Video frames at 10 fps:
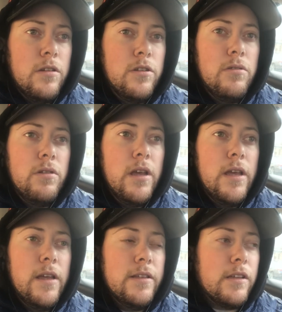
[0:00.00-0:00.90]
Dude,
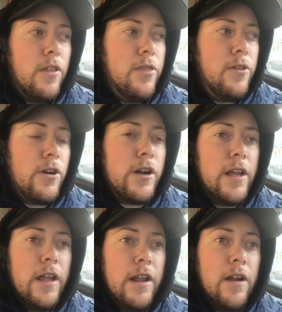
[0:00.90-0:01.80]
it is a
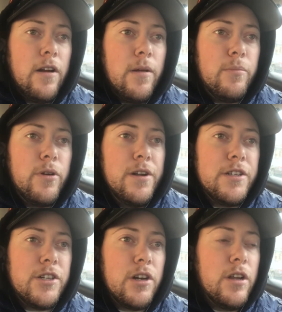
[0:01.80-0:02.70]
30 in here, and I'm pretty
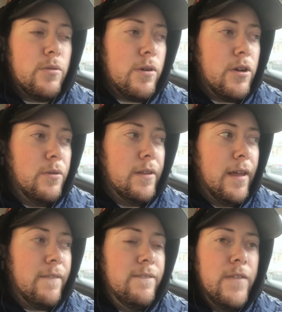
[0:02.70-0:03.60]
sure you were doing
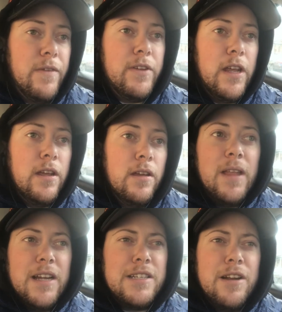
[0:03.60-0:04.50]
like 50.
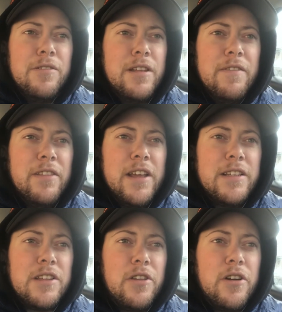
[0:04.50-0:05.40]
Actually, I don't even think
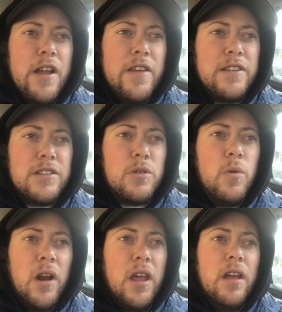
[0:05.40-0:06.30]
it's a 30. I think it's a
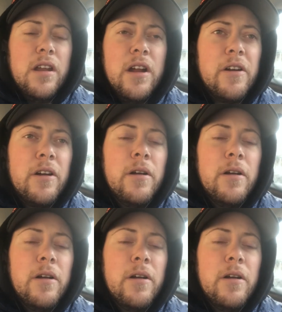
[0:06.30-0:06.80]
20 in here.